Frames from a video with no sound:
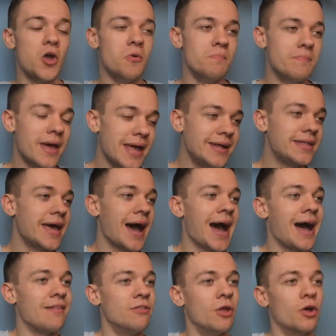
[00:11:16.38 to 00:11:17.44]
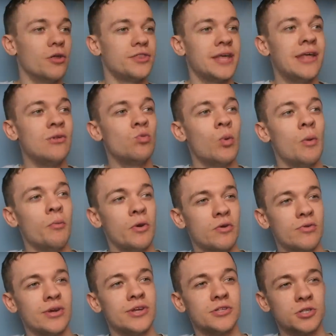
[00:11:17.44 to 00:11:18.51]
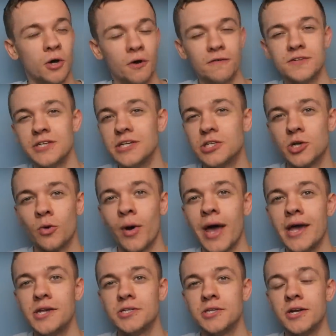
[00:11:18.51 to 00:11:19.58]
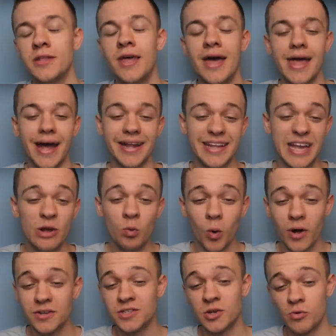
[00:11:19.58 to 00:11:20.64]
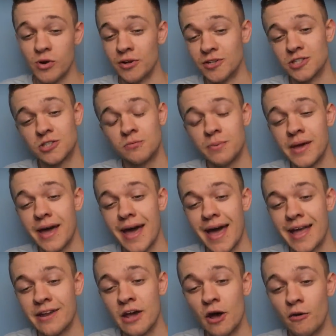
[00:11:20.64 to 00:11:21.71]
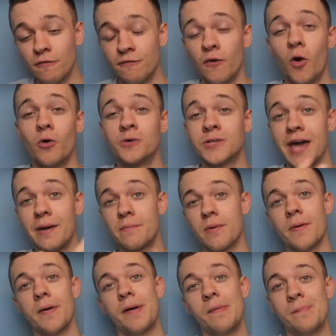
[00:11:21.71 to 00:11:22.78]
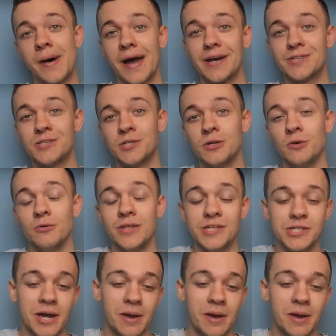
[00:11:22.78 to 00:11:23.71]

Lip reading: who made it at North End when we were in a tough situation. And he was the real spearhead for us getting promoted back to the